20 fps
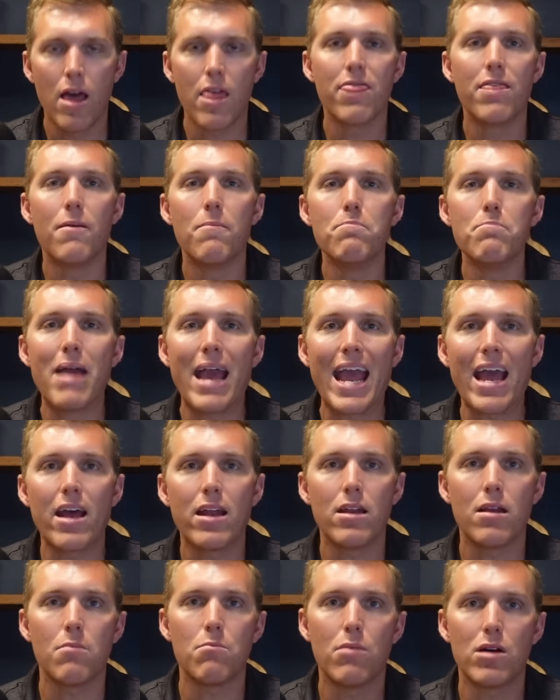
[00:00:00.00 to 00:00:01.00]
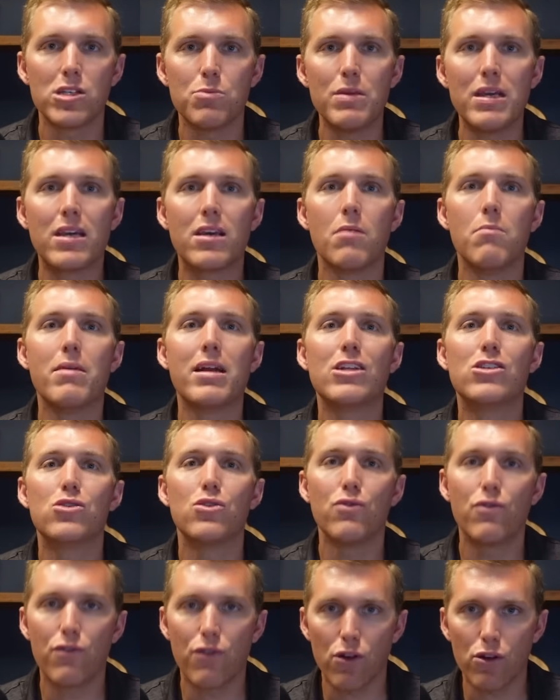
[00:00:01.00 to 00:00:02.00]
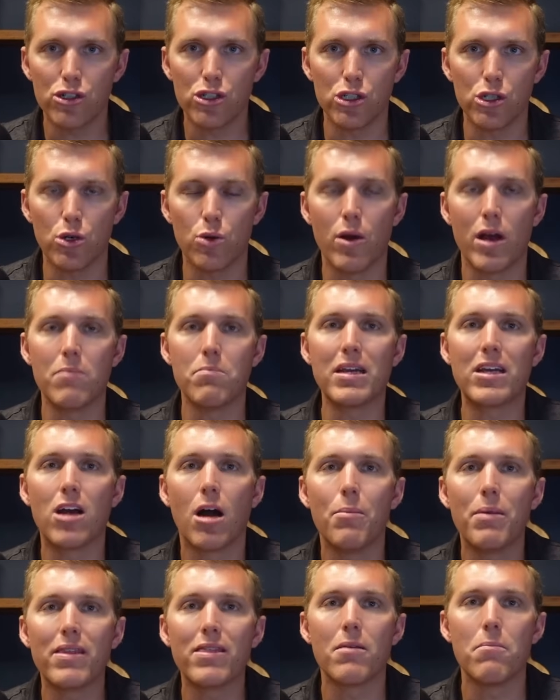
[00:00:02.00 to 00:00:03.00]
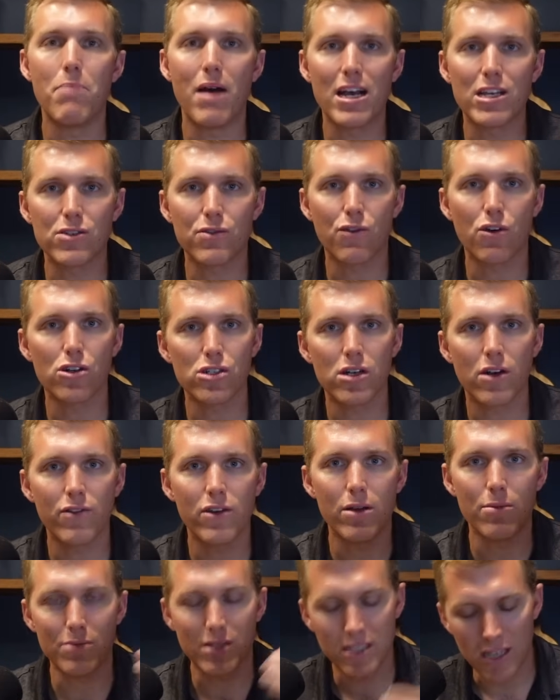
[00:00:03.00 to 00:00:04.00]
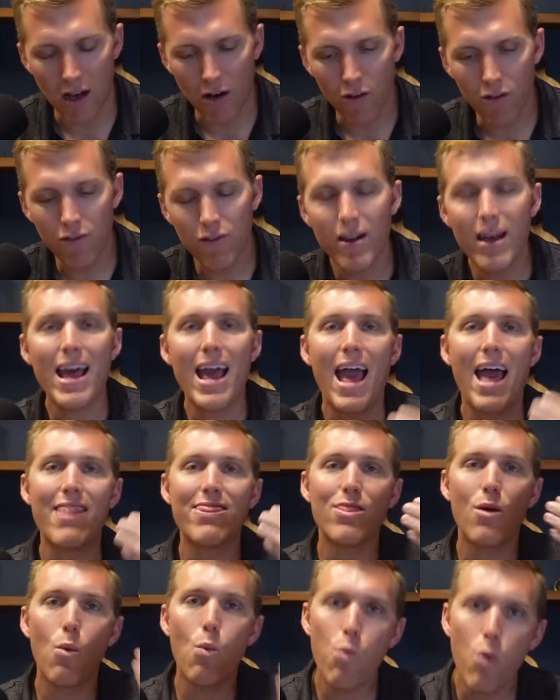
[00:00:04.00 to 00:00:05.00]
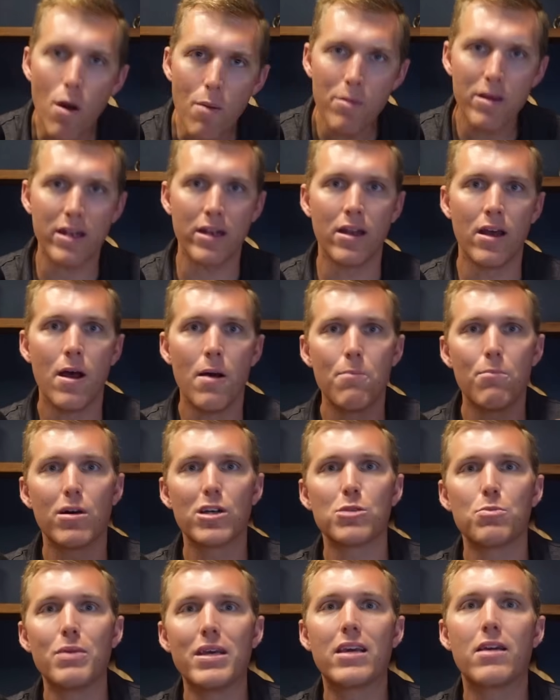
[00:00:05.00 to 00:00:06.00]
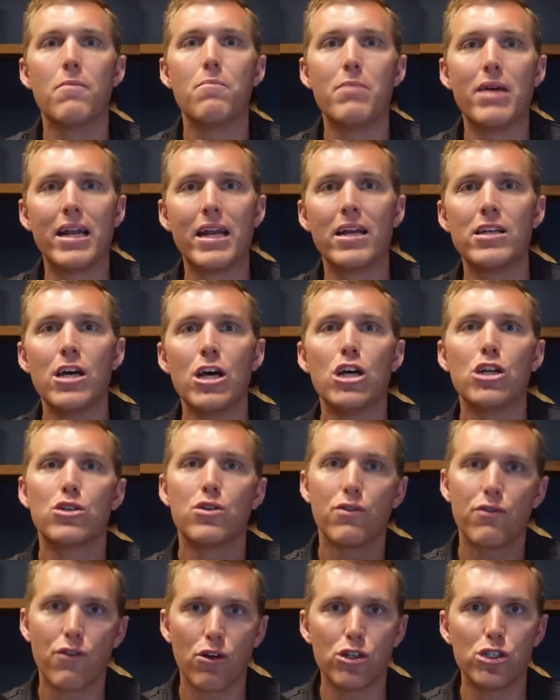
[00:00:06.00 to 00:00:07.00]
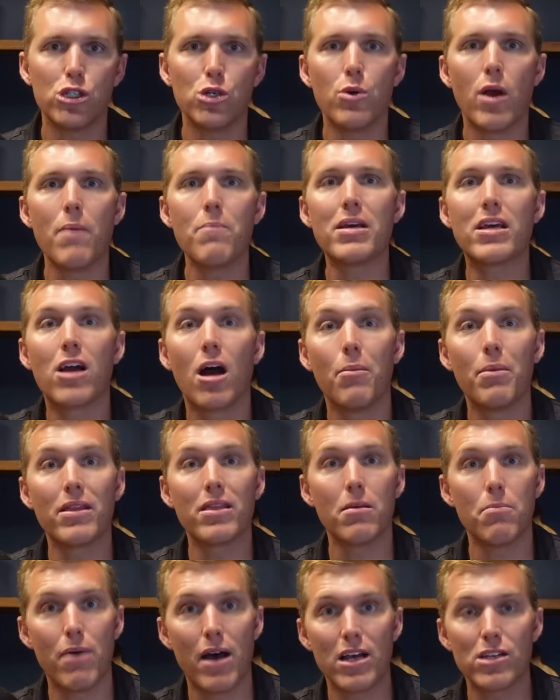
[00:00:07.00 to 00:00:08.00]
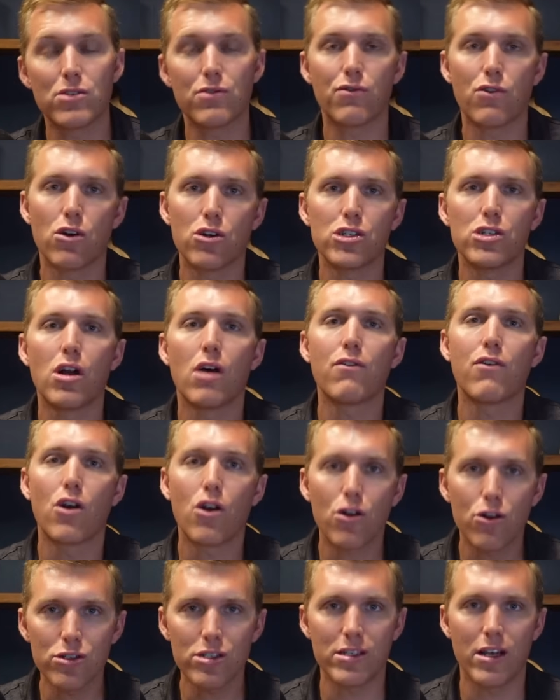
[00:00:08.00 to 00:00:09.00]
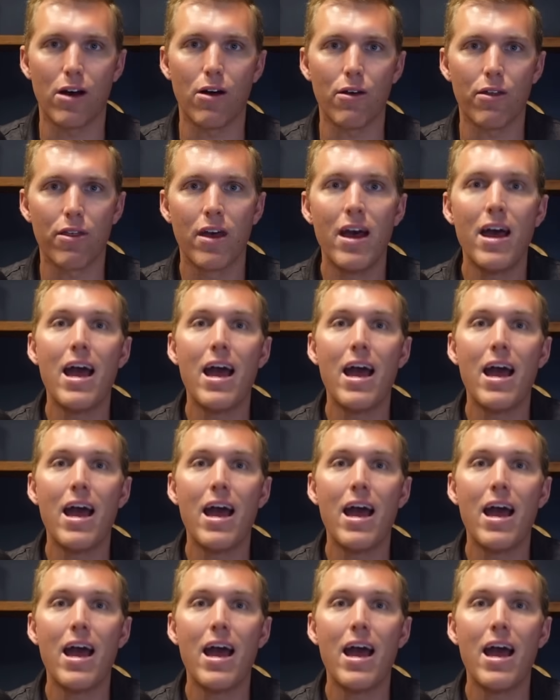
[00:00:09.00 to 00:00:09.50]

The man must be committed to virtue and becoming the best version of himself, and the woman must be committed to virtue and becoming the best version of herself,